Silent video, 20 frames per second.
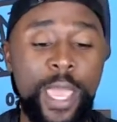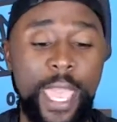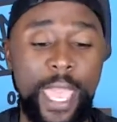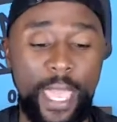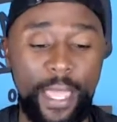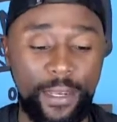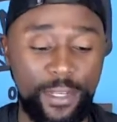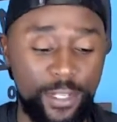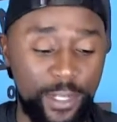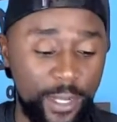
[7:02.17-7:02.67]

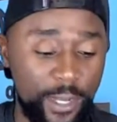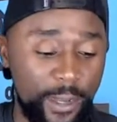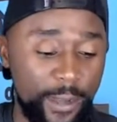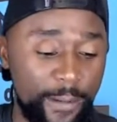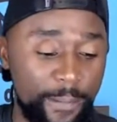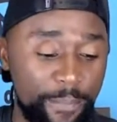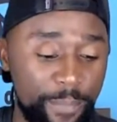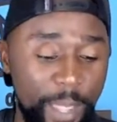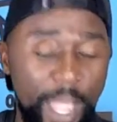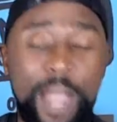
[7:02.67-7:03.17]
and
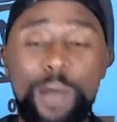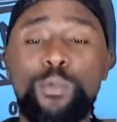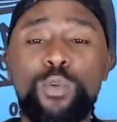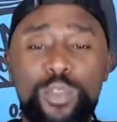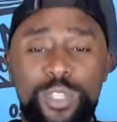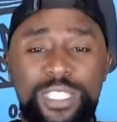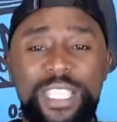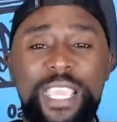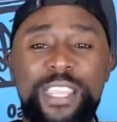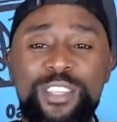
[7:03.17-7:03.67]
I will
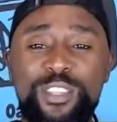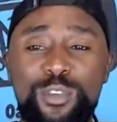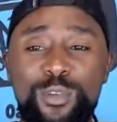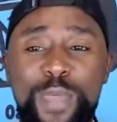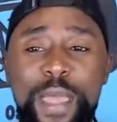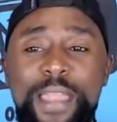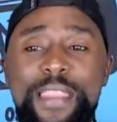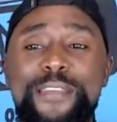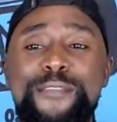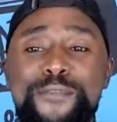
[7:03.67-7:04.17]
send you
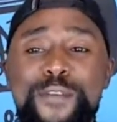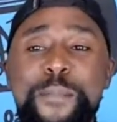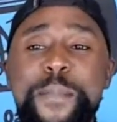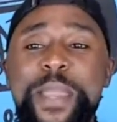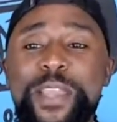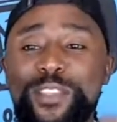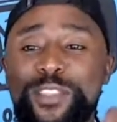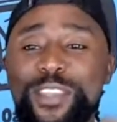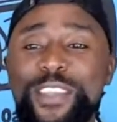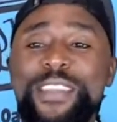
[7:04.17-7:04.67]
that
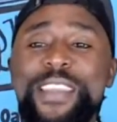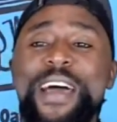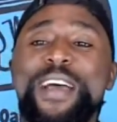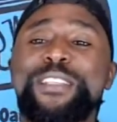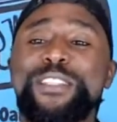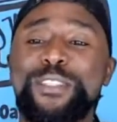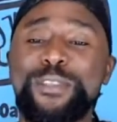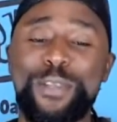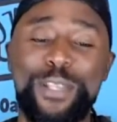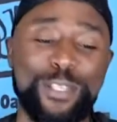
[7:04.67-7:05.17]
information
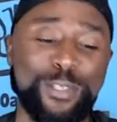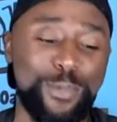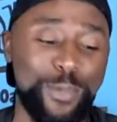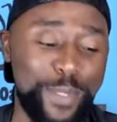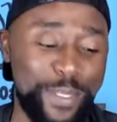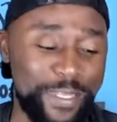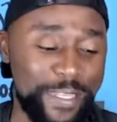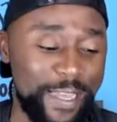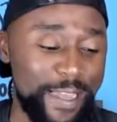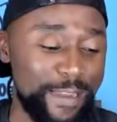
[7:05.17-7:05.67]
as soon as
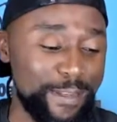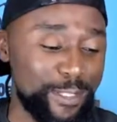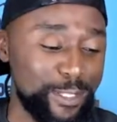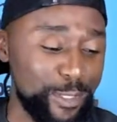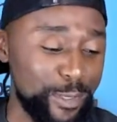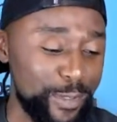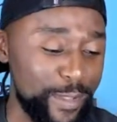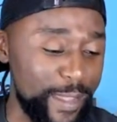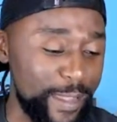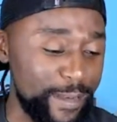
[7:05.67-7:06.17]
we're done
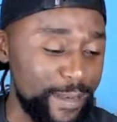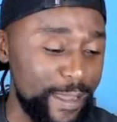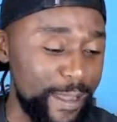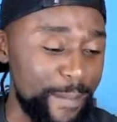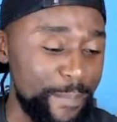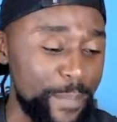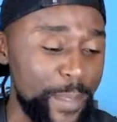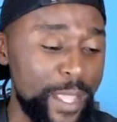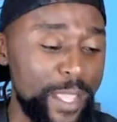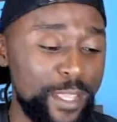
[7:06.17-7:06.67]
so that
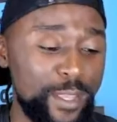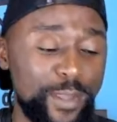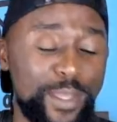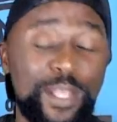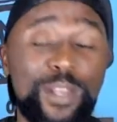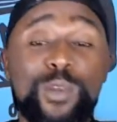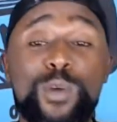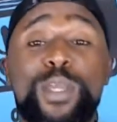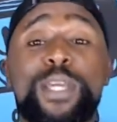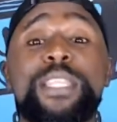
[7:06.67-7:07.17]
you
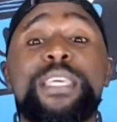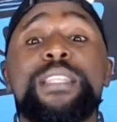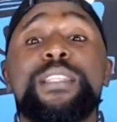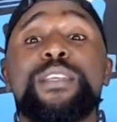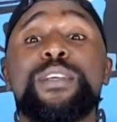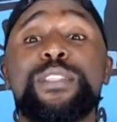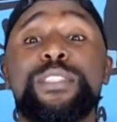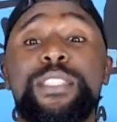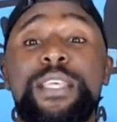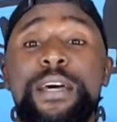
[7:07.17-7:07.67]
can look at it,
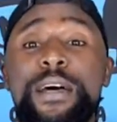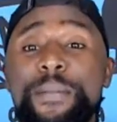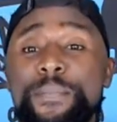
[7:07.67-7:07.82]
because